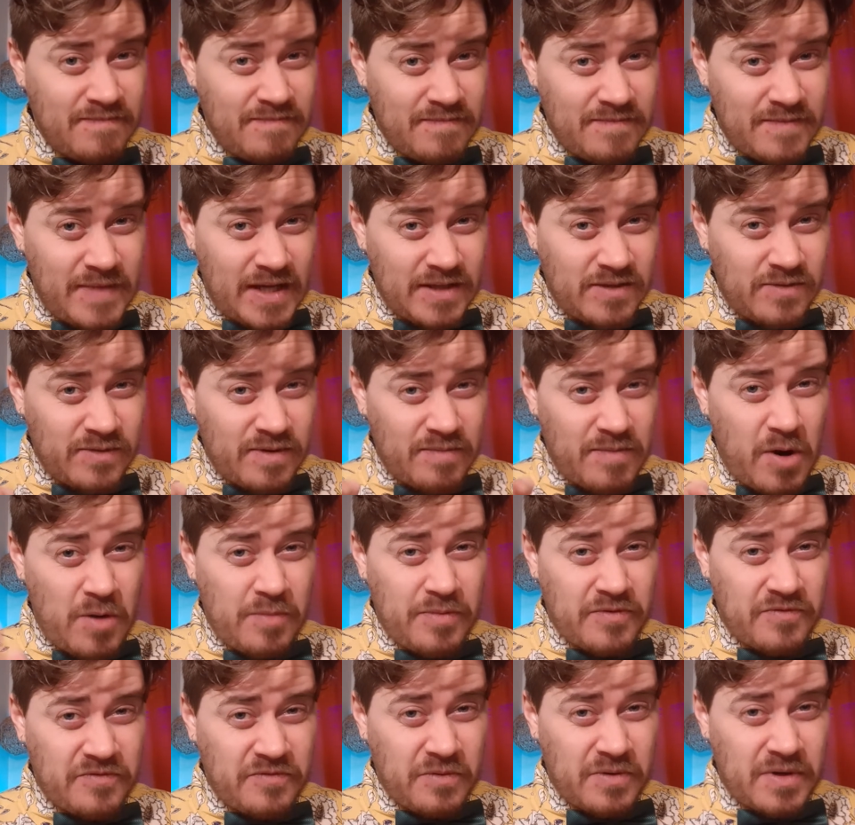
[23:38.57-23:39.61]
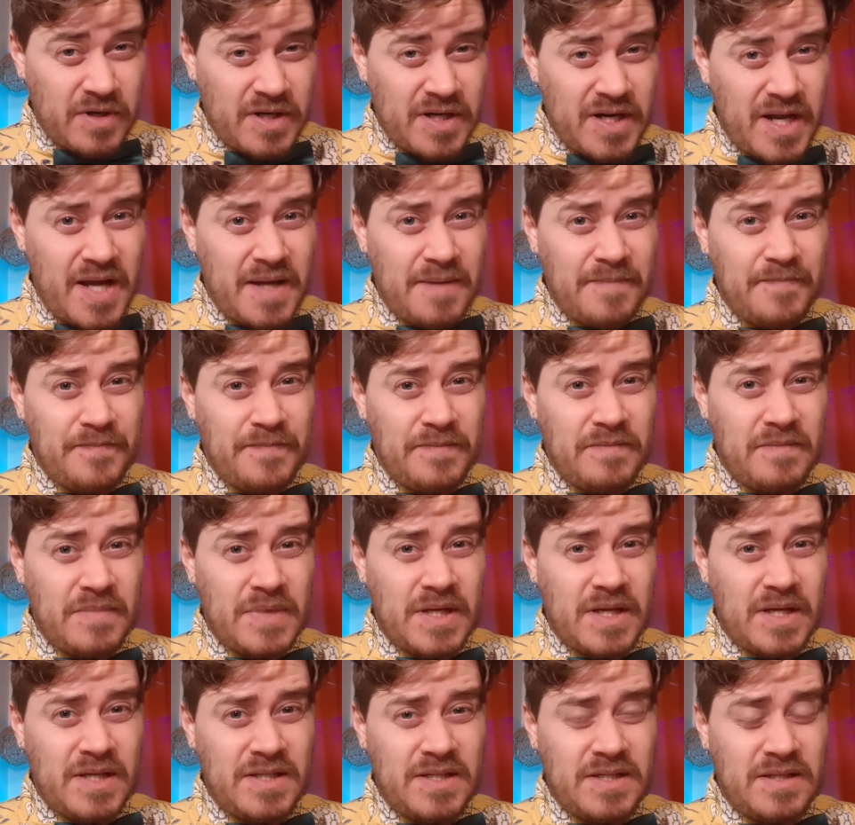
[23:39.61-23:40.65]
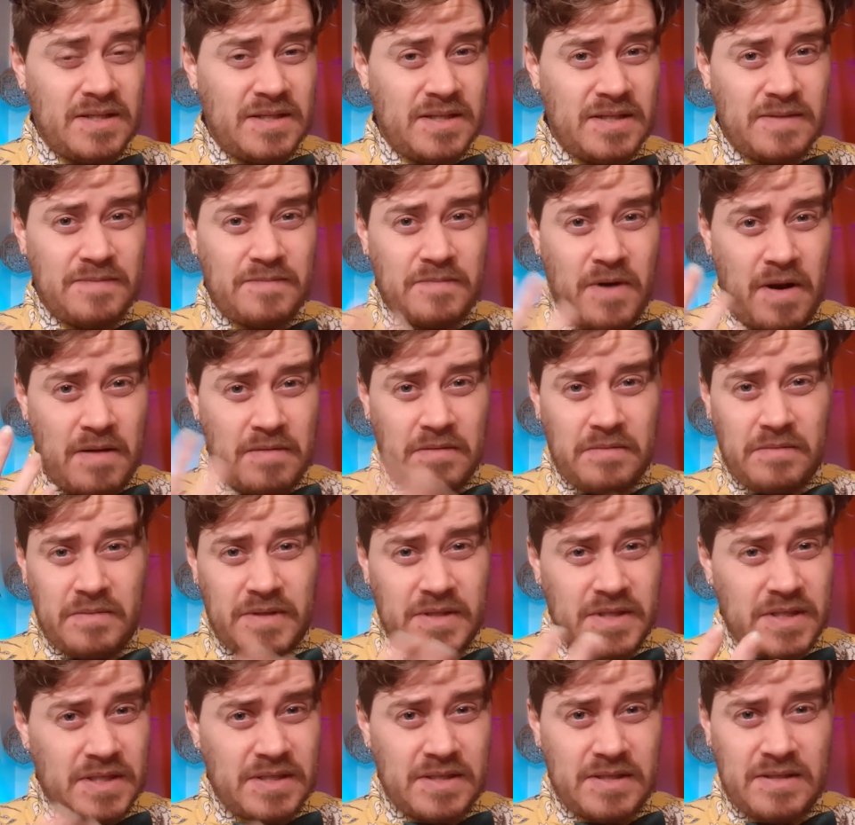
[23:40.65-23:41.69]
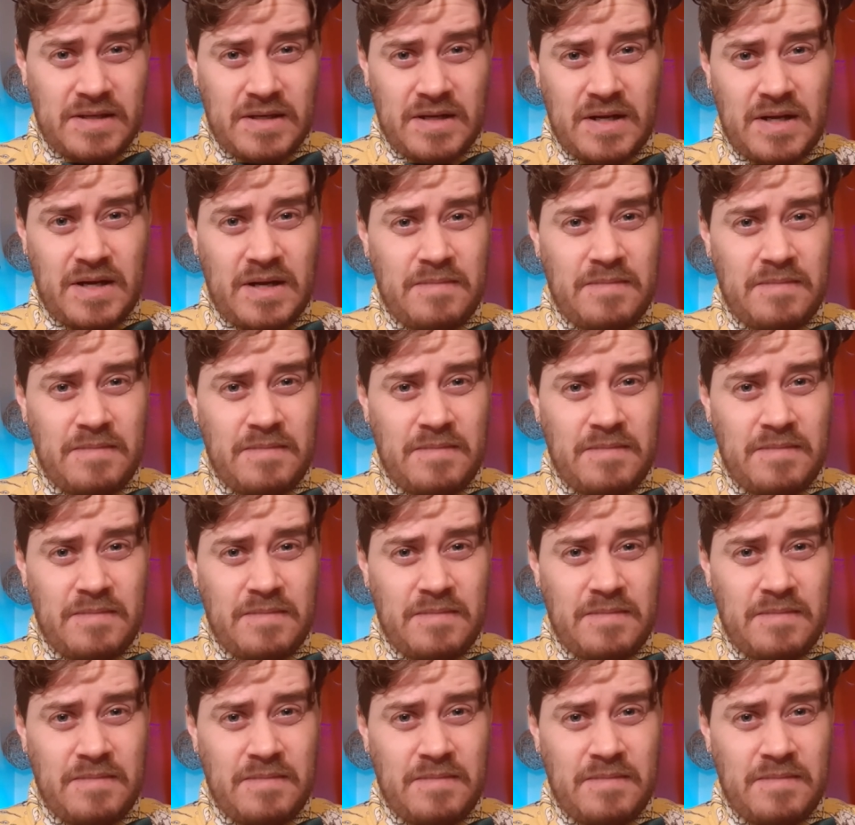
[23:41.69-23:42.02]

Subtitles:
what I'm hoping for today, because this is probably just